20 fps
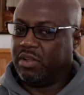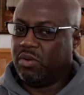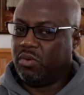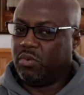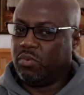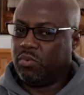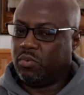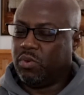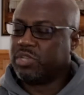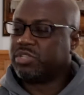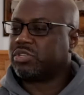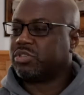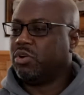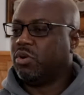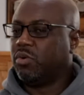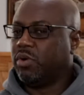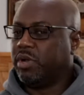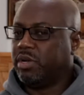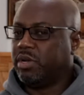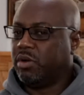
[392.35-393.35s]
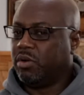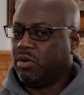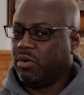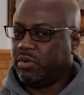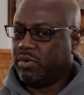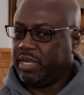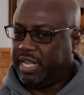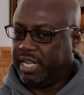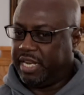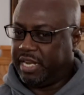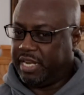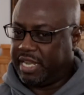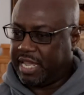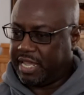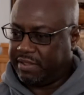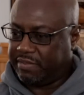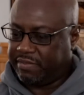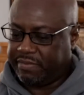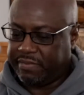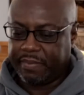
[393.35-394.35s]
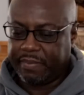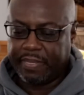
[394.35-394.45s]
or "What's going on in life?"